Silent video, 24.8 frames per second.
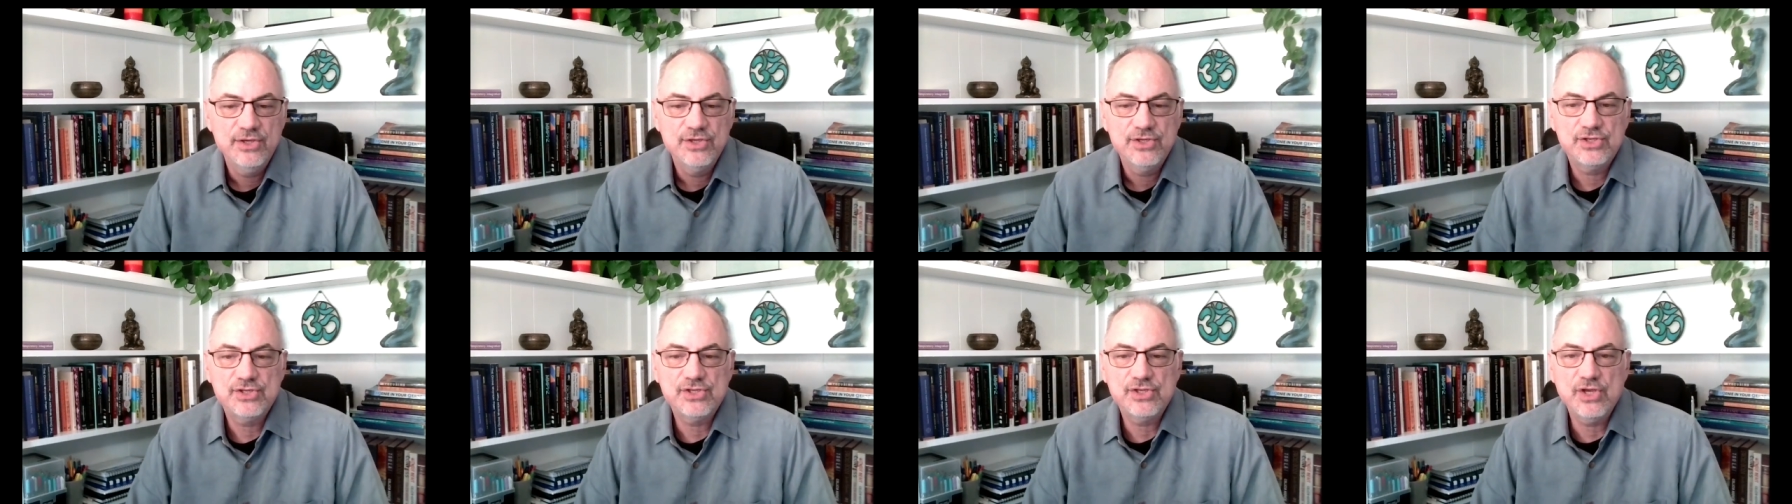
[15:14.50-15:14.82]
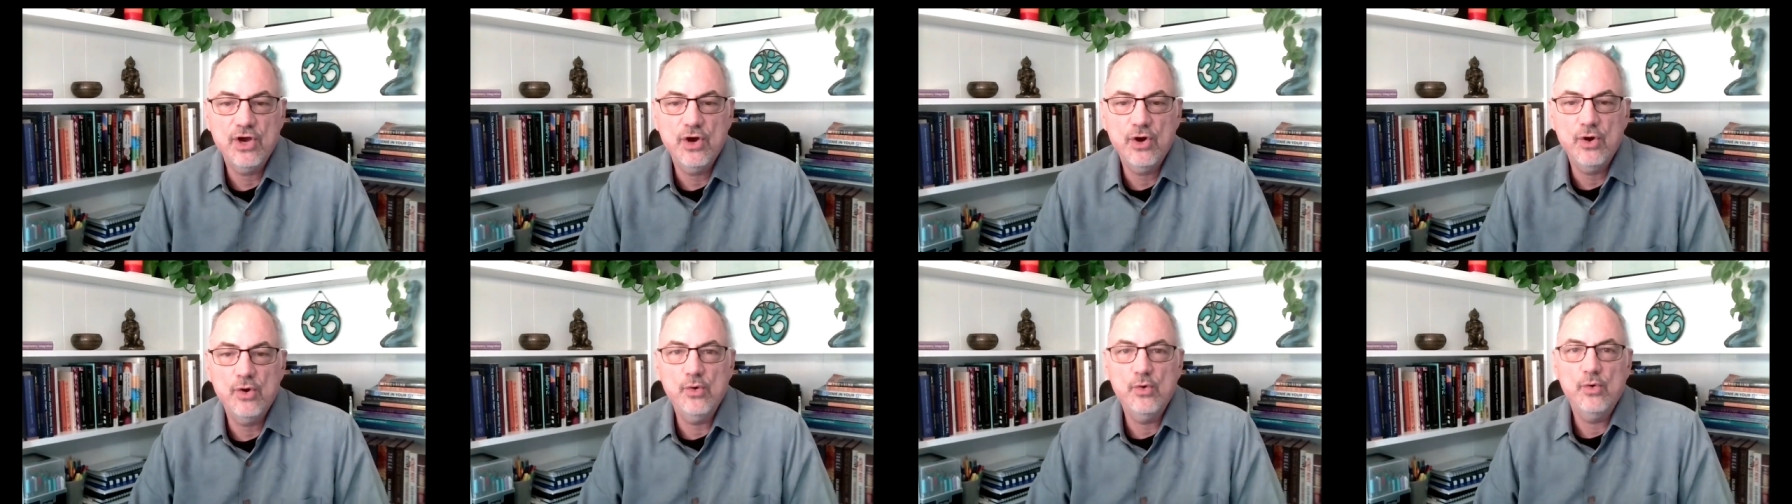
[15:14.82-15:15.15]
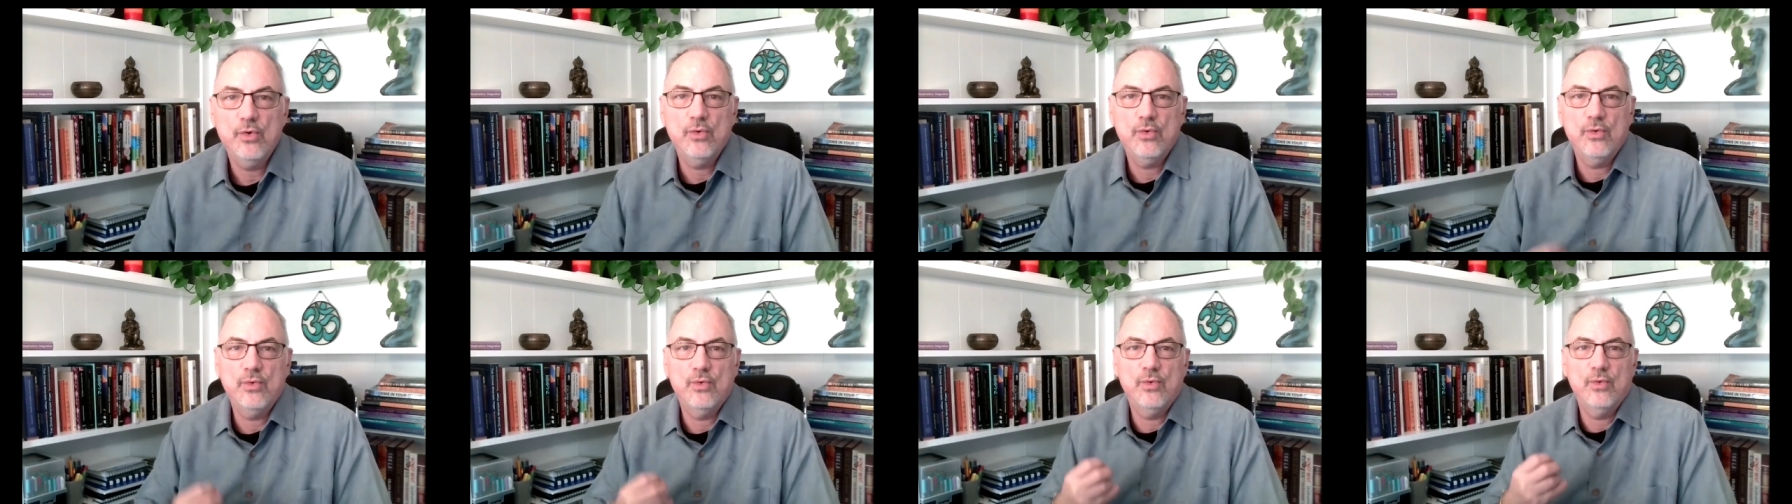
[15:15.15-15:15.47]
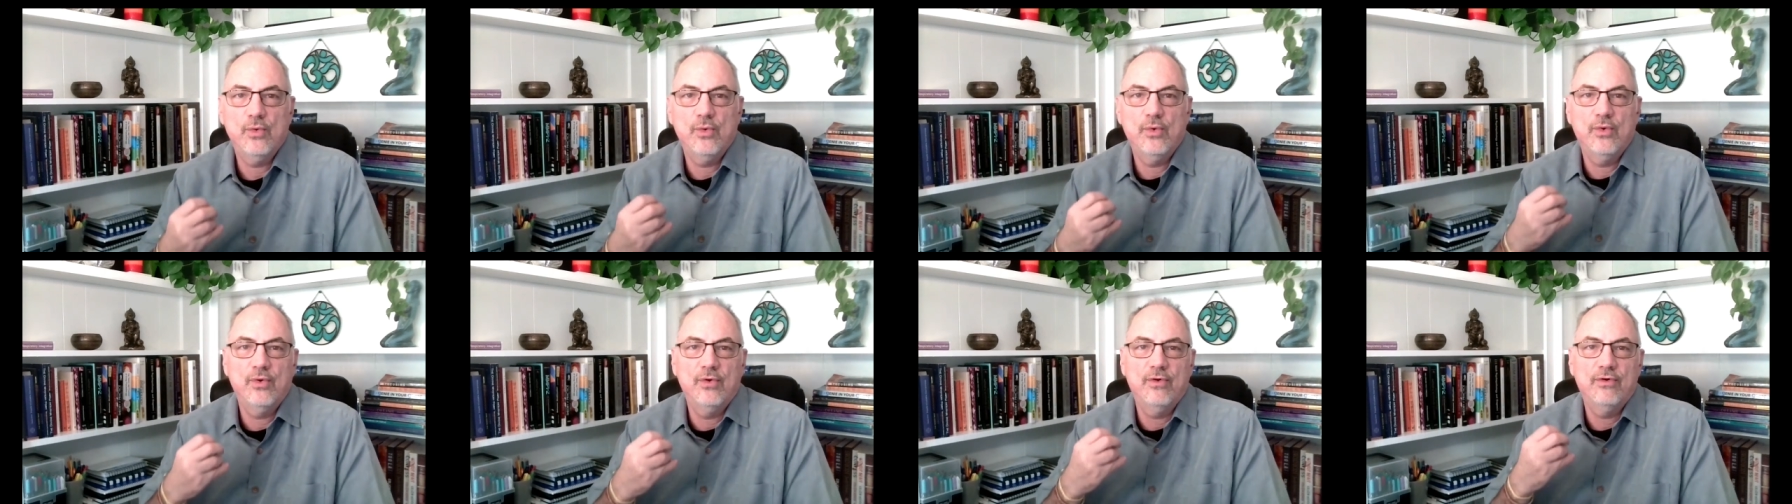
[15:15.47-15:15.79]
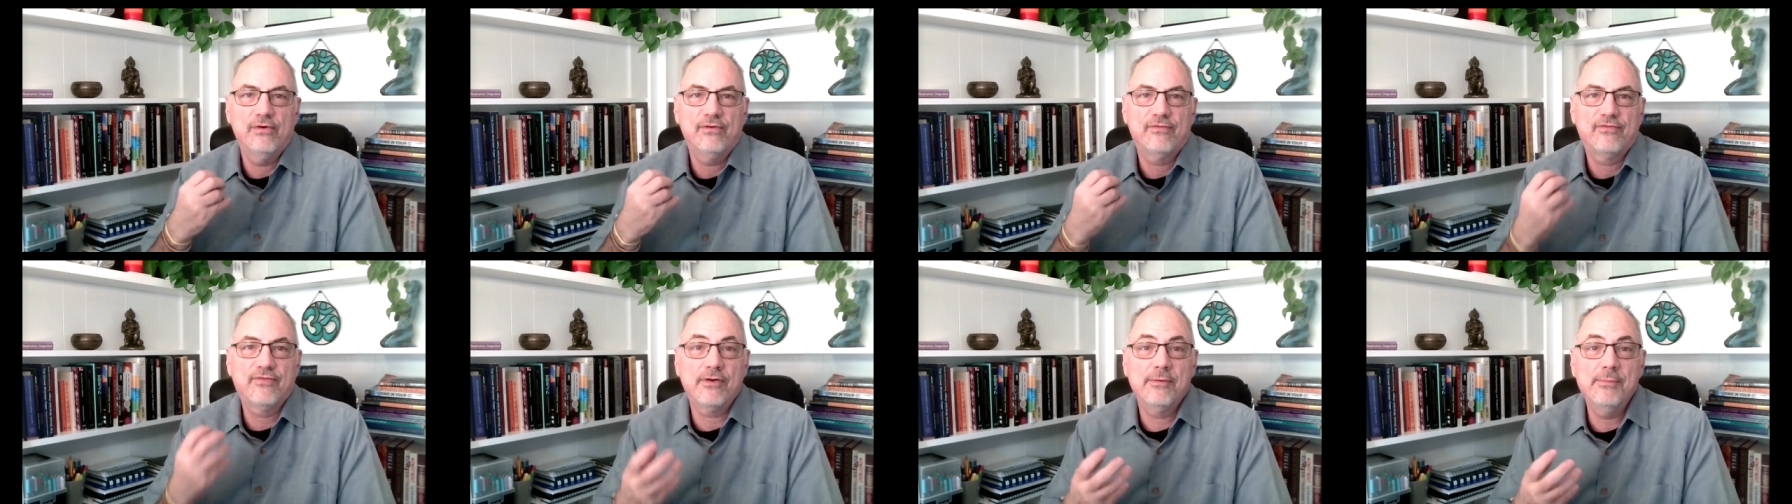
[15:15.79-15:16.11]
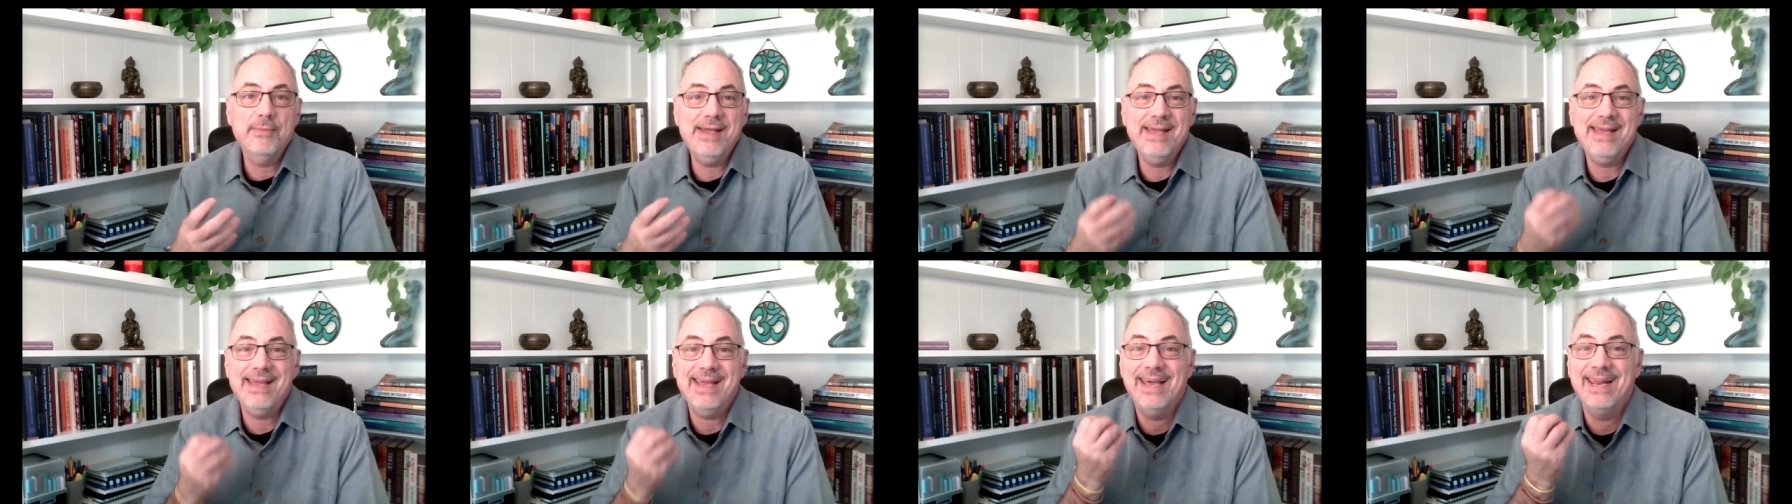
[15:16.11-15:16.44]
So for
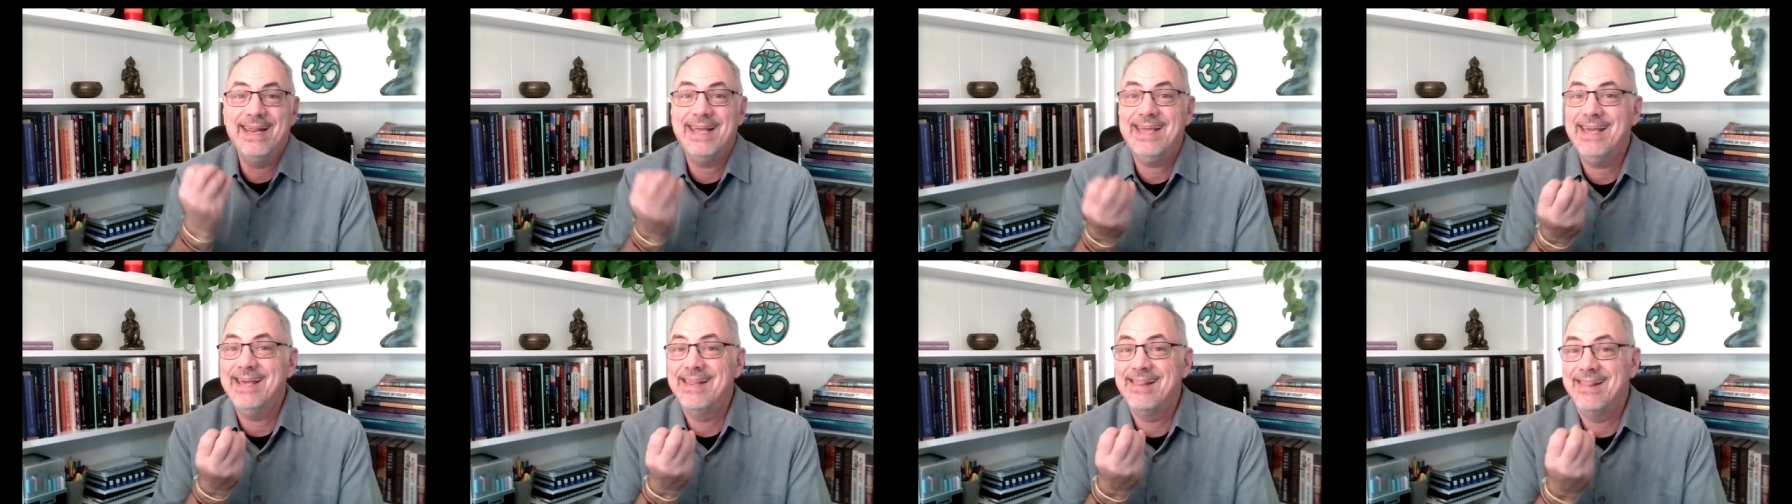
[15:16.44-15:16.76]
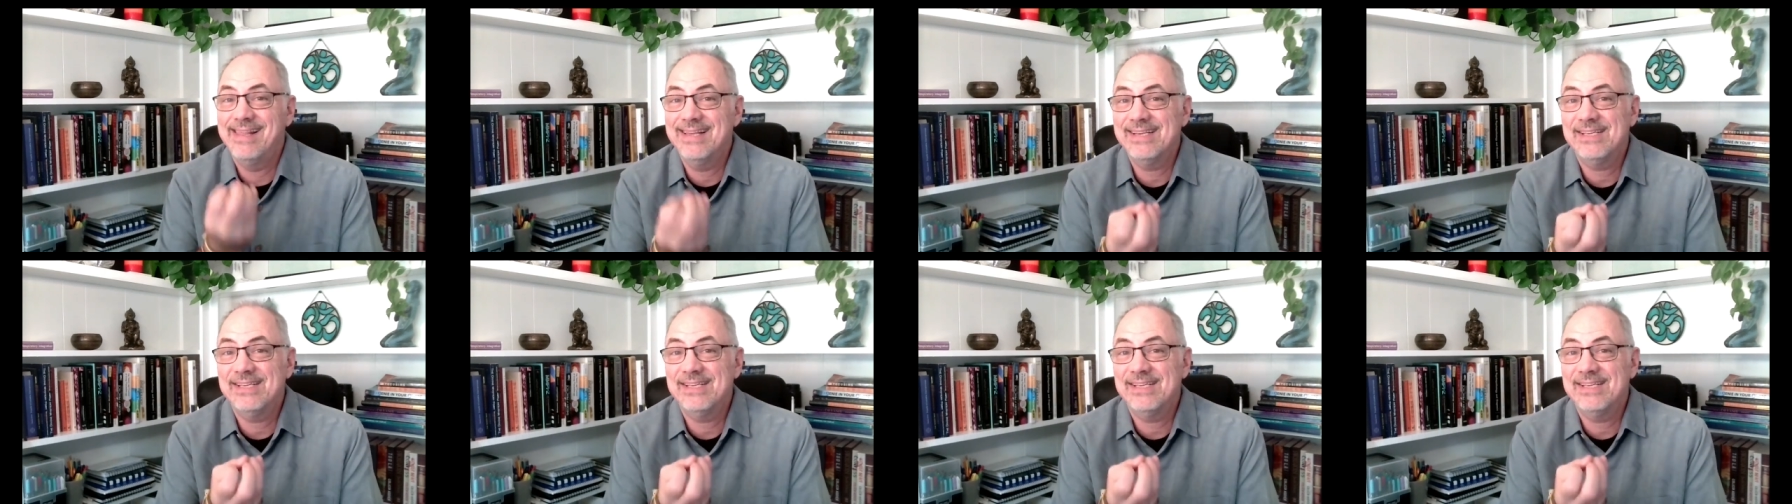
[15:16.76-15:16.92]
me, and again,